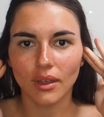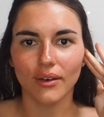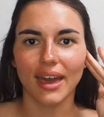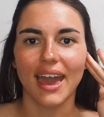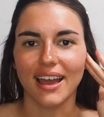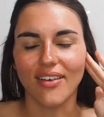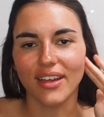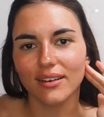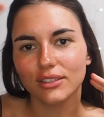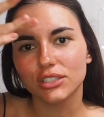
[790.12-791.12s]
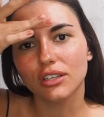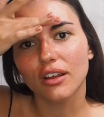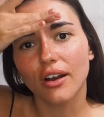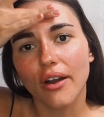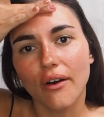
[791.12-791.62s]
Okay, and then I'm just going
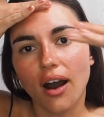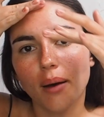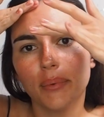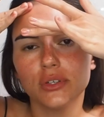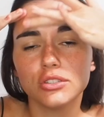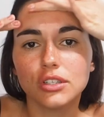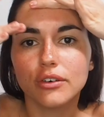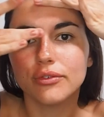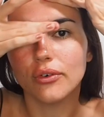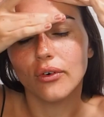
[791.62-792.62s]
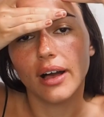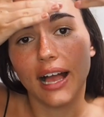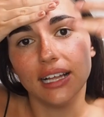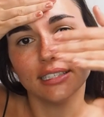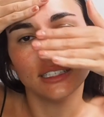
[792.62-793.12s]
to go up onto the
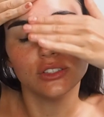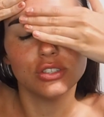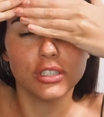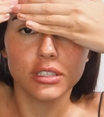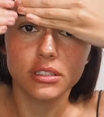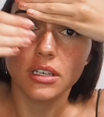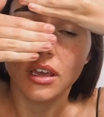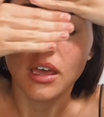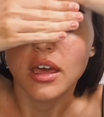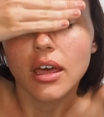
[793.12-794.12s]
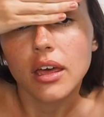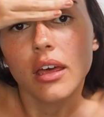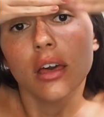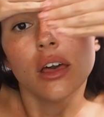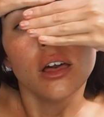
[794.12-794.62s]
forehead and just
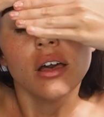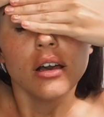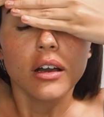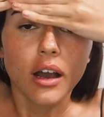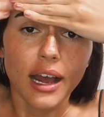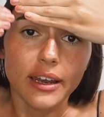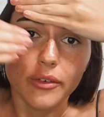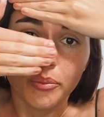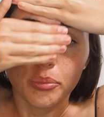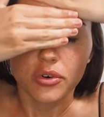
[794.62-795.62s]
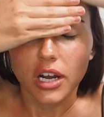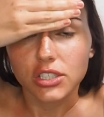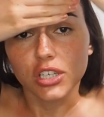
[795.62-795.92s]
kind of brush